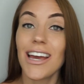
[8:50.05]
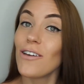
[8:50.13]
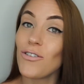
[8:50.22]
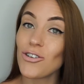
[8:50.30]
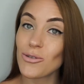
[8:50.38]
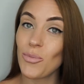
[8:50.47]

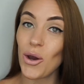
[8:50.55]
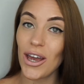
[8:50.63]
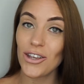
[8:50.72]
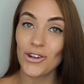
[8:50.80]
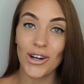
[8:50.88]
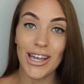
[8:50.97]
If you just put
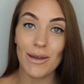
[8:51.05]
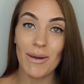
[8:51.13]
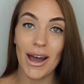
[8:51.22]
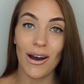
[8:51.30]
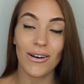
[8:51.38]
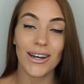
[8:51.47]
in your
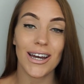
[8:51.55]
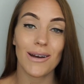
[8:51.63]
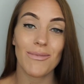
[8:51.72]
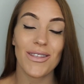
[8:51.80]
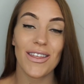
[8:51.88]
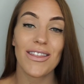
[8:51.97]
email,
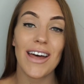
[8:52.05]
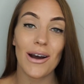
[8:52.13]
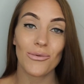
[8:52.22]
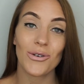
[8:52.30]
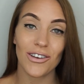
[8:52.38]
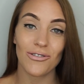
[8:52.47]
then
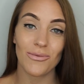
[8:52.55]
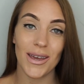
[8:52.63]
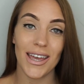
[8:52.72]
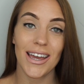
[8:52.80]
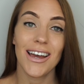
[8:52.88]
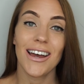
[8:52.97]
that will give
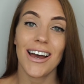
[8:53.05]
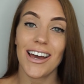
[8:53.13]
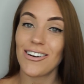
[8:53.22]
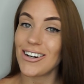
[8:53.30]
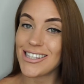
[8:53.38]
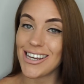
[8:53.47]
me
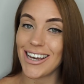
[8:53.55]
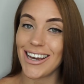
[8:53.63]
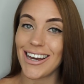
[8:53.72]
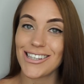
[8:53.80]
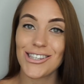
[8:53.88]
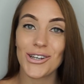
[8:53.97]
an idea
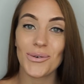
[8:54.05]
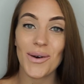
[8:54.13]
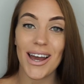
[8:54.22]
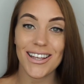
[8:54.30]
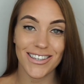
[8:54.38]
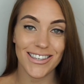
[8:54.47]
as to
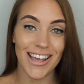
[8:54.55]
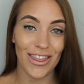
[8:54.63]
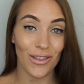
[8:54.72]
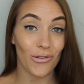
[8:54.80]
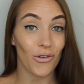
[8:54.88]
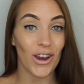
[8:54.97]
where to
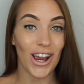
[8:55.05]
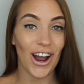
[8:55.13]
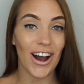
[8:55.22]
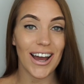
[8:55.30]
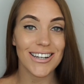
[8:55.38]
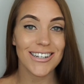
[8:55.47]
send the free
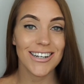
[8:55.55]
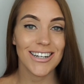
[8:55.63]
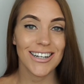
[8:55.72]
guide.